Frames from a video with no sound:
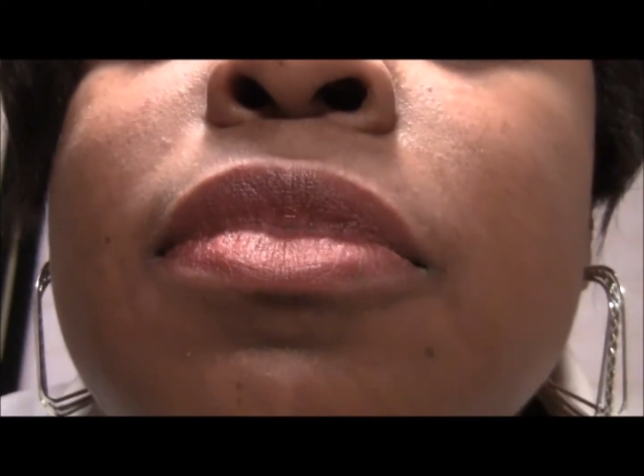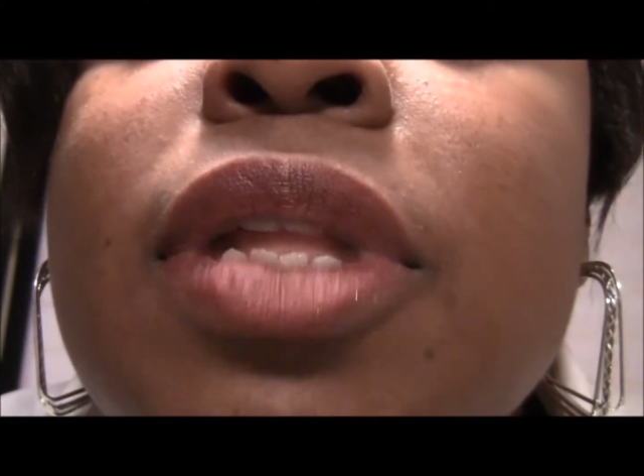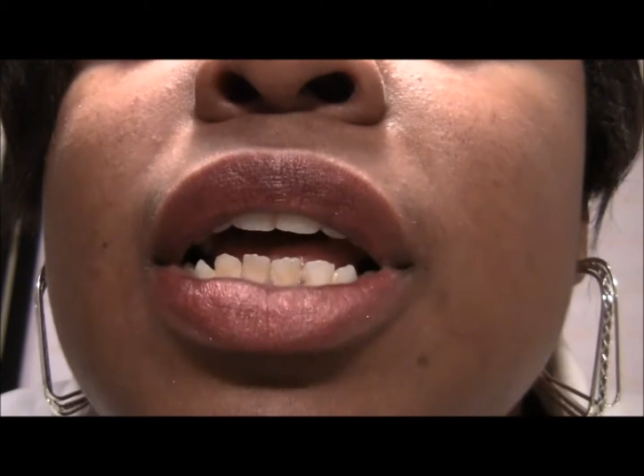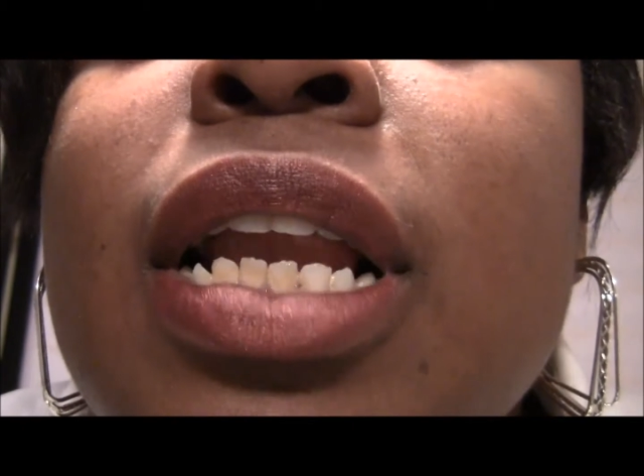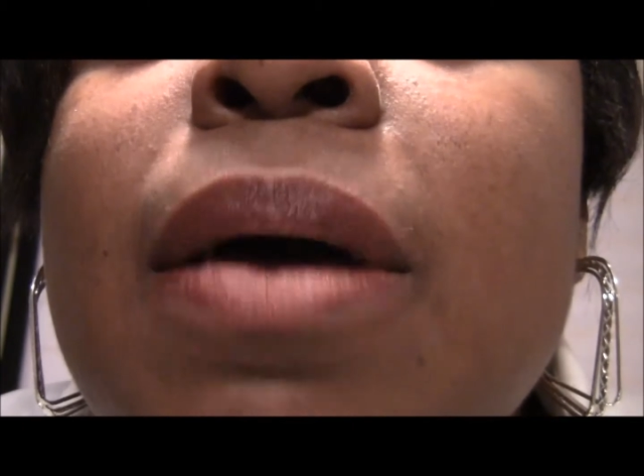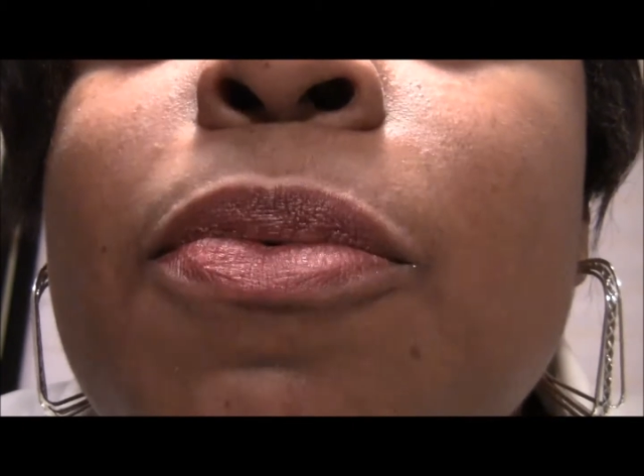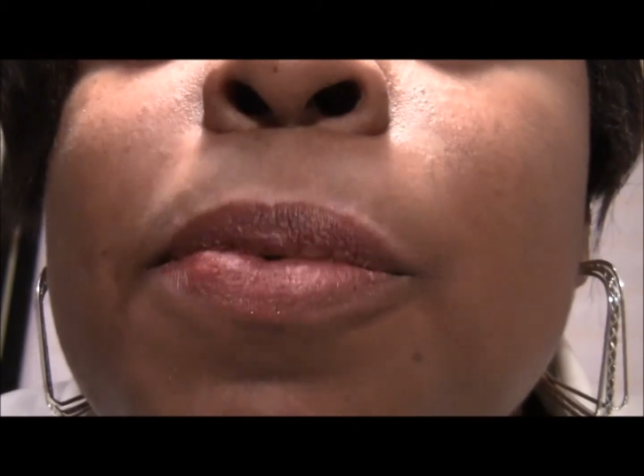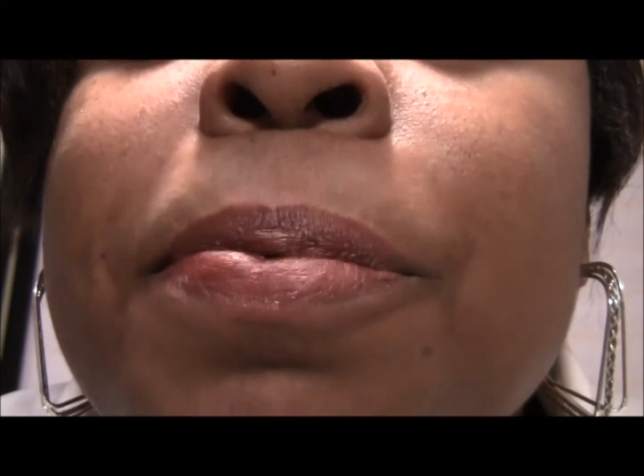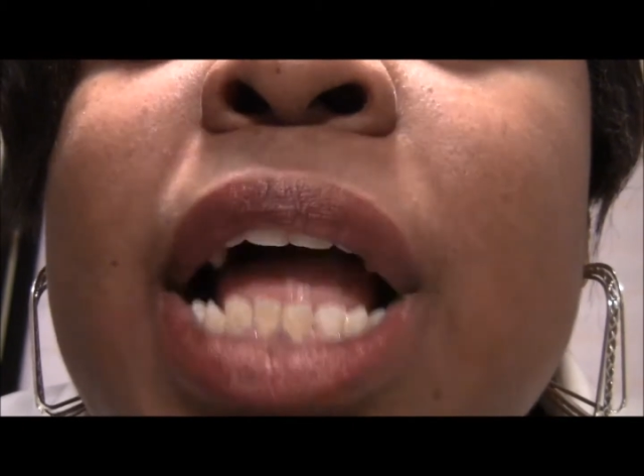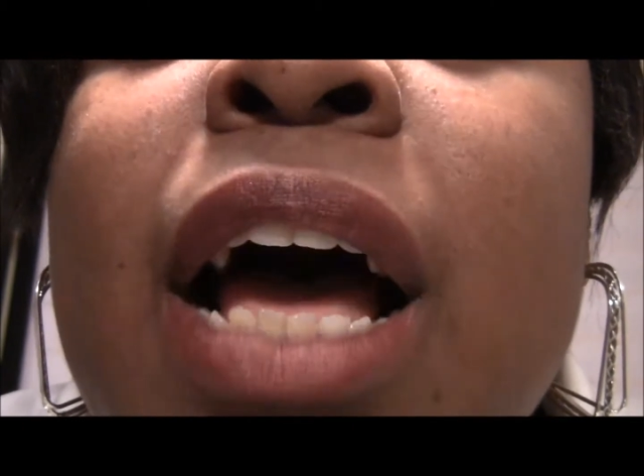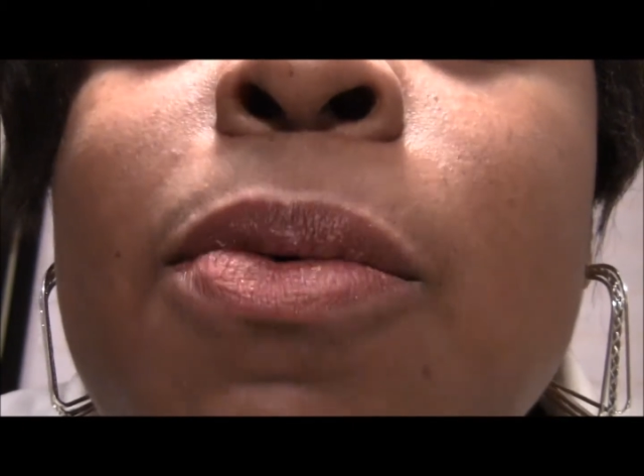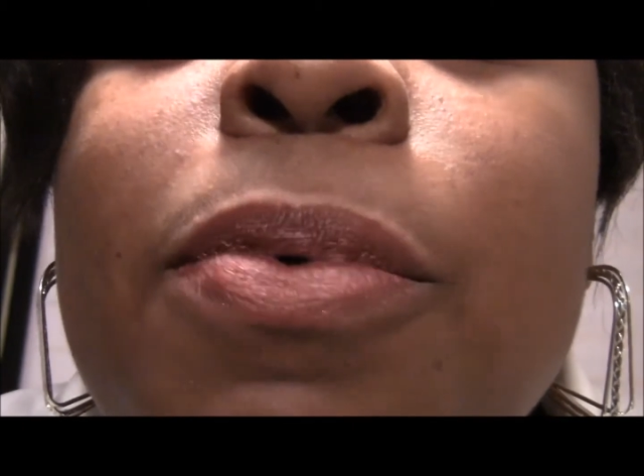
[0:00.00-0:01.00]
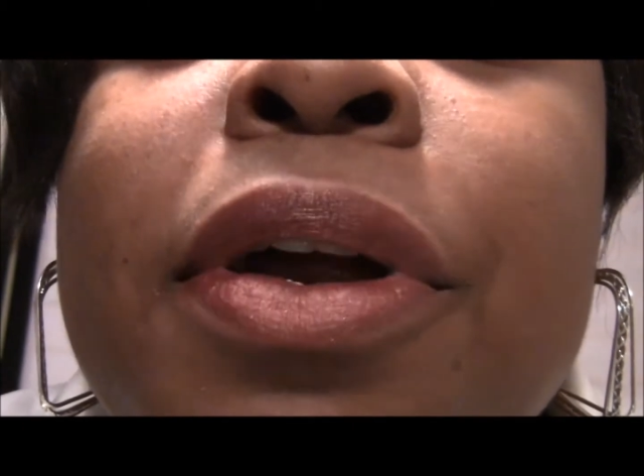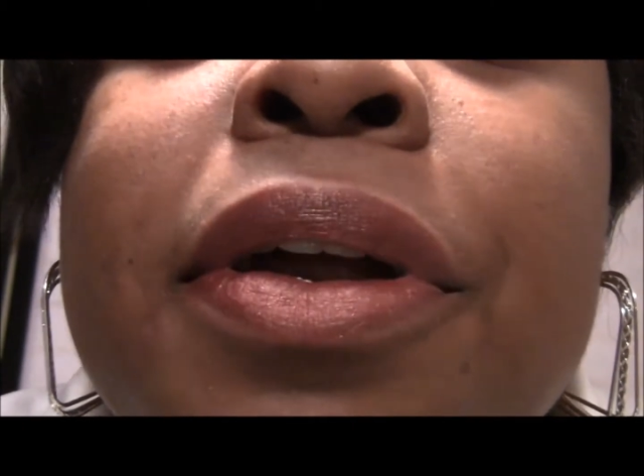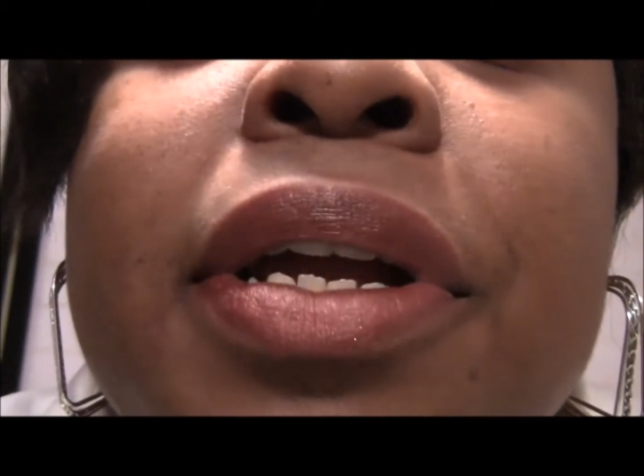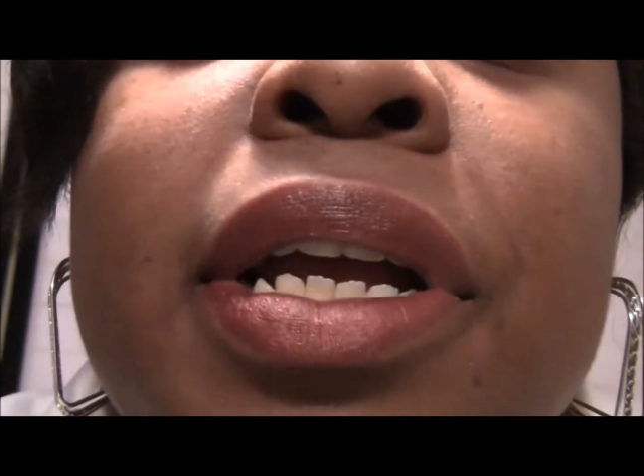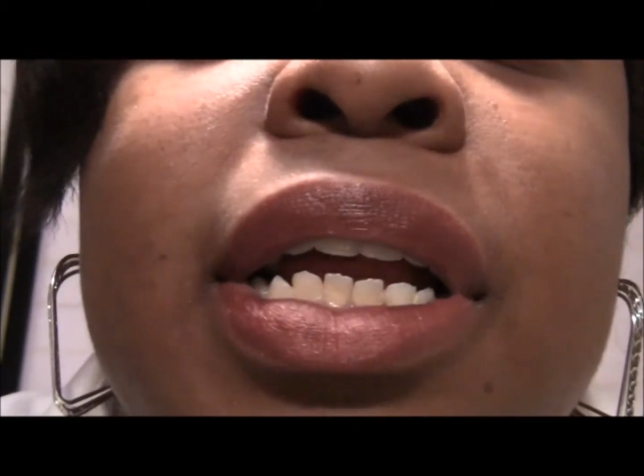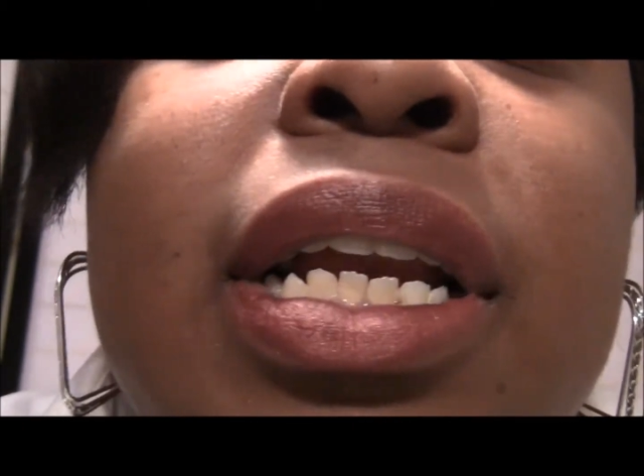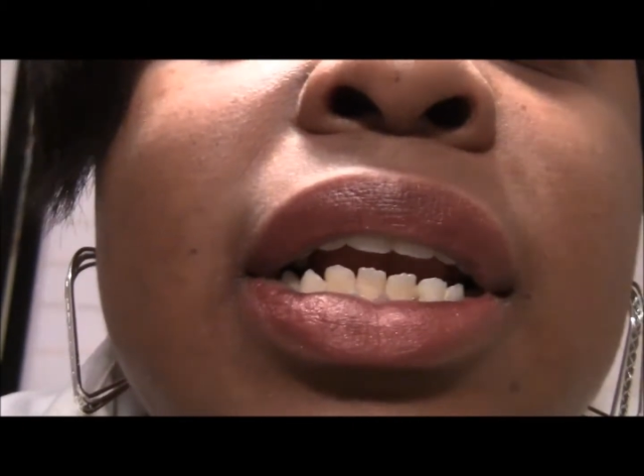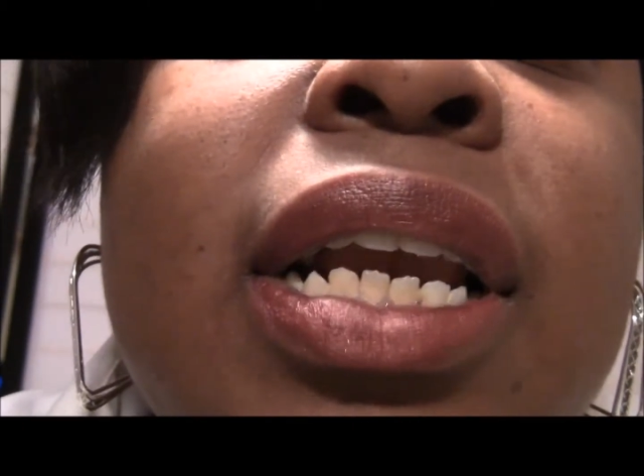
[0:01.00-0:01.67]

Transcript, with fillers: And I'm not wearing any